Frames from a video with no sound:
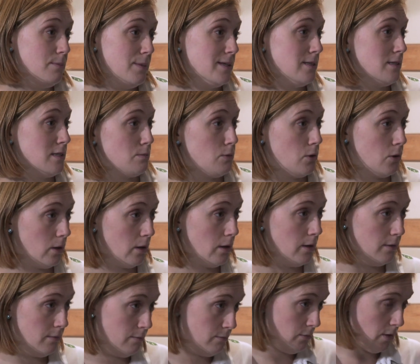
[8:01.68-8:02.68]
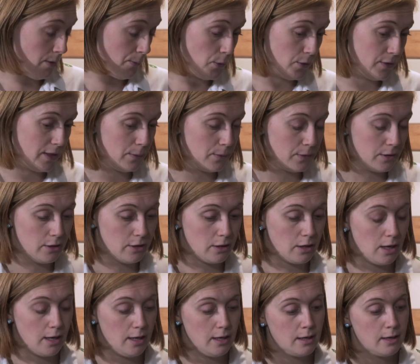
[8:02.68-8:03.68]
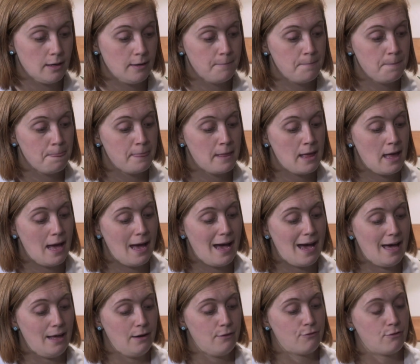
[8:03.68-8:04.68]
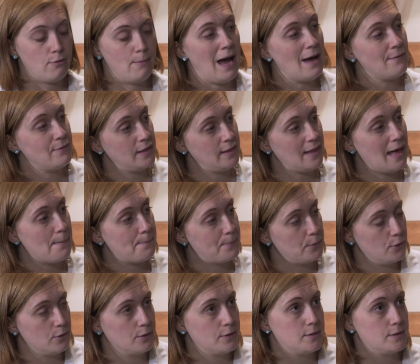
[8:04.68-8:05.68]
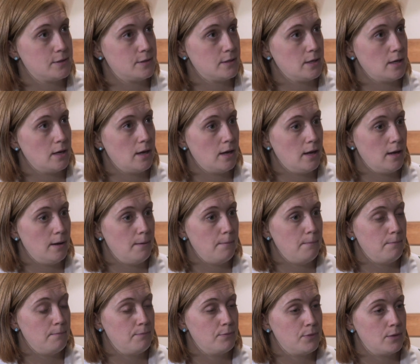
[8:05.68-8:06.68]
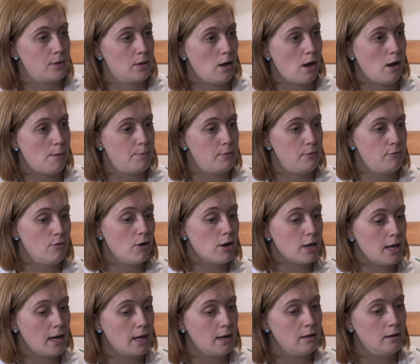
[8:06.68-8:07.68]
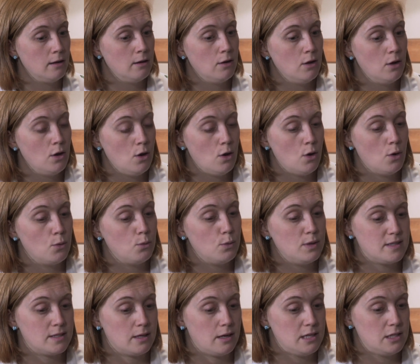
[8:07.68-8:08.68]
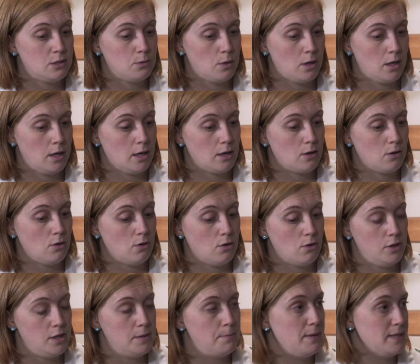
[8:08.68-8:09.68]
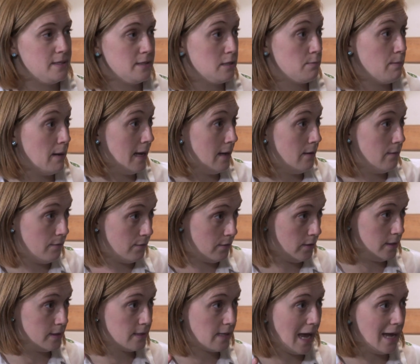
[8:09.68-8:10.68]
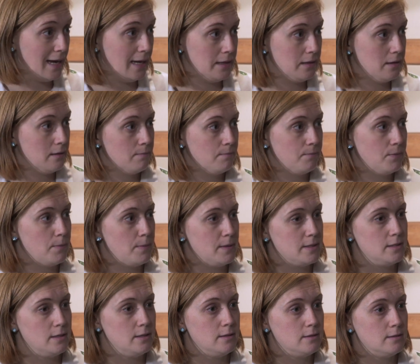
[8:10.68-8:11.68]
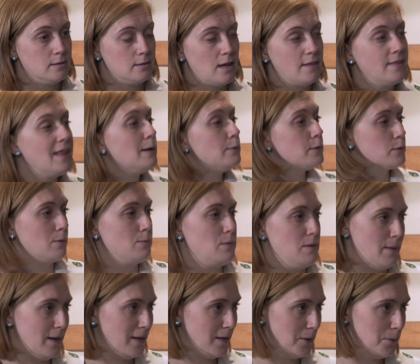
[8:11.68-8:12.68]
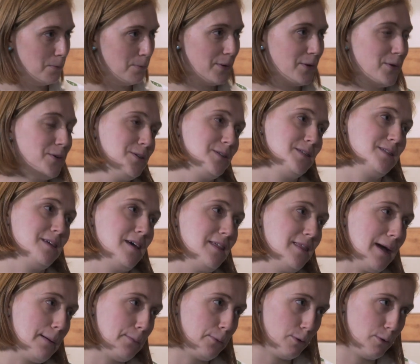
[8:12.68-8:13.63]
the business model and what that would look like. And from having that box up and running, we started to work on the business plan for scaling the business. And that was when we met you, because at that